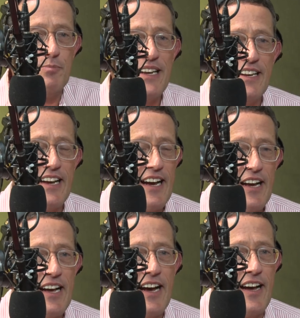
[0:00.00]
be
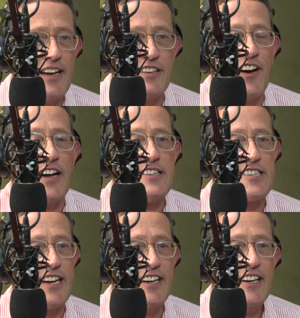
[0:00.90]

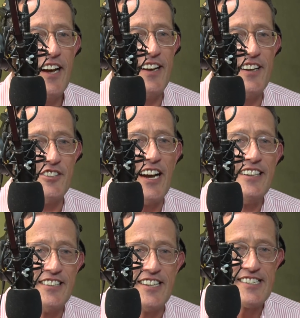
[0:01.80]
advancing an
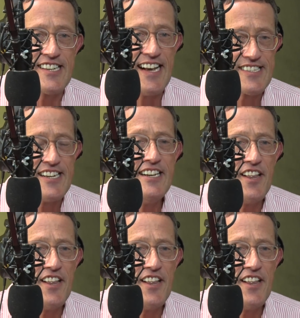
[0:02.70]
agenda that says